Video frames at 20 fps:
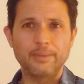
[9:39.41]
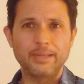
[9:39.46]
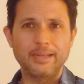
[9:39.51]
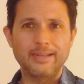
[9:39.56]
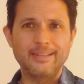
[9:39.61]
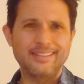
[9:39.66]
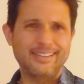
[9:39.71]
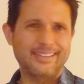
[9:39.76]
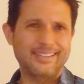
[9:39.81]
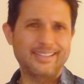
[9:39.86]
I
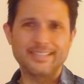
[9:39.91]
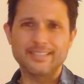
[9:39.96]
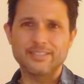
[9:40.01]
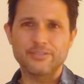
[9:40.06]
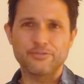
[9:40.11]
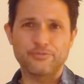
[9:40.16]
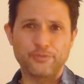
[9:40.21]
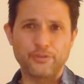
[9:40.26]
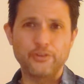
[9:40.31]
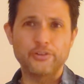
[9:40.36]
mean, I think
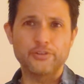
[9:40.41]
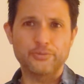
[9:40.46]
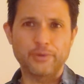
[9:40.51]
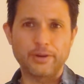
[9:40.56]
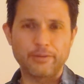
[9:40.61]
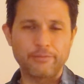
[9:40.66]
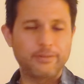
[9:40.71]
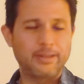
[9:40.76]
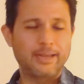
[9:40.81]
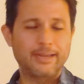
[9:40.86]
that's the first
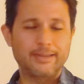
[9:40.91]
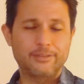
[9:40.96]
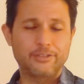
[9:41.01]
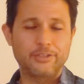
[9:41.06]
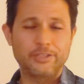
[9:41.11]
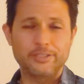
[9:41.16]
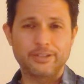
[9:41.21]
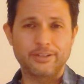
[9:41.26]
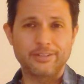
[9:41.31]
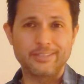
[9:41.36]
red flag,
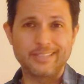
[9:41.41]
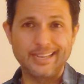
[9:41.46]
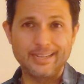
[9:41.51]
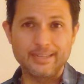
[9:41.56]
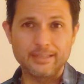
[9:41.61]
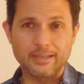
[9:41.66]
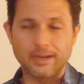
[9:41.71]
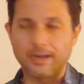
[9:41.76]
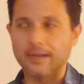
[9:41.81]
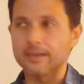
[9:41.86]
is chicks on
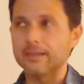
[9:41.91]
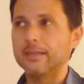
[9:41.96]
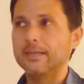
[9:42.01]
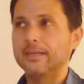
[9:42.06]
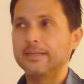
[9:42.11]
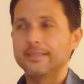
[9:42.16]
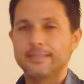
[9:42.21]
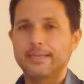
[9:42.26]
TikTok.